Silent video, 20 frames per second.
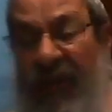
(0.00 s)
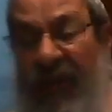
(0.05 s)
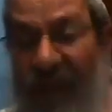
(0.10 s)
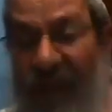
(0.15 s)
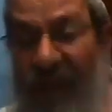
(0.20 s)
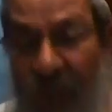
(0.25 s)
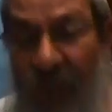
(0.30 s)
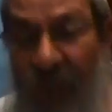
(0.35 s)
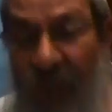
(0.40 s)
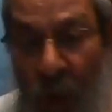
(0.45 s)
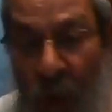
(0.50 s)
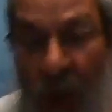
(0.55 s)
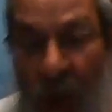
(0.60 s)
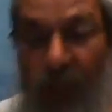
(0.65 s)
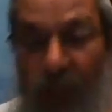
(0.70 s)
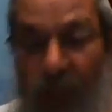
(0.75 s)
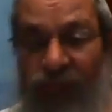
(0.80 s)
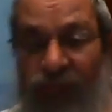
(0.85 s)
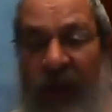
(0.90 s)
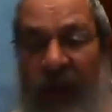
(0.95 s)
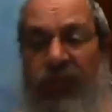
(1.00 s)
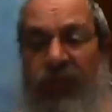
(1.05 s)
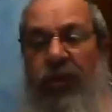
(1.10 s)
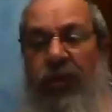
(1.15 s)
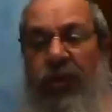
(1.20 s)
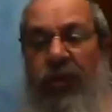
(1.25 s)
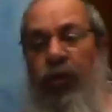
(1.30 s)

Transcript: for Russia to